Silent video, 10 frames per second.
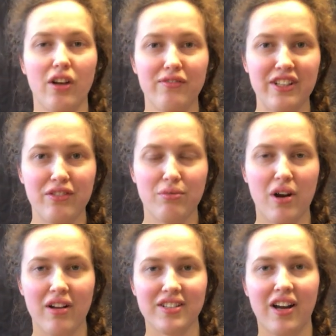Hopefully you've
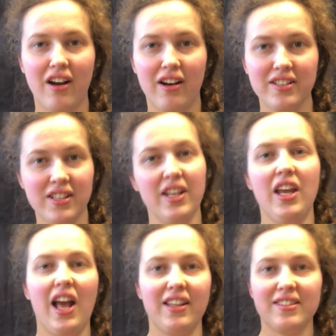worked hard and